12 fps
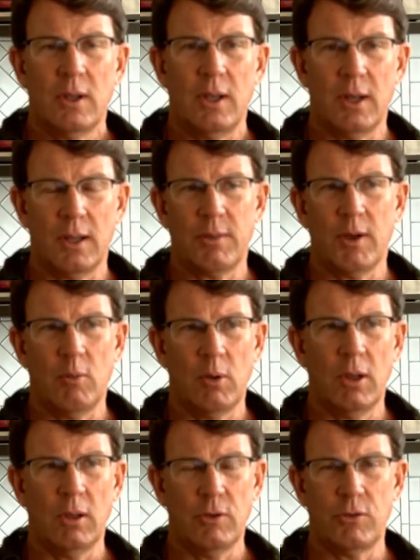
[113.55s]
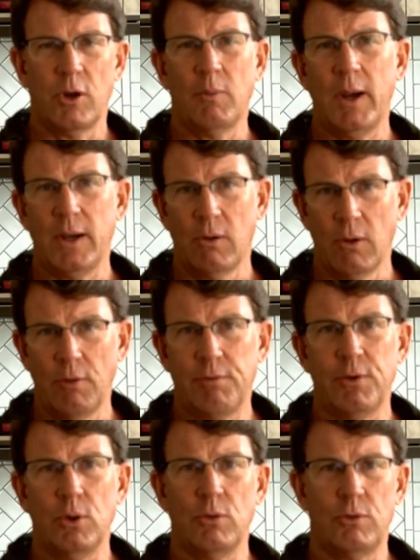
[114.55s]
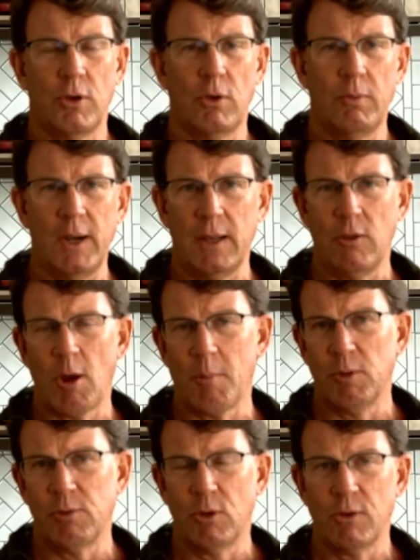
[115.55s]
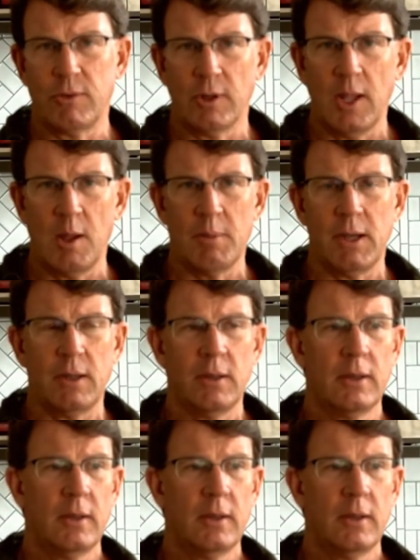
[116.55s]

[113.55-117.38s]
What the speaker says: And I thought, well, is there a way to grow food? So reading The Omnivore's Dilemma,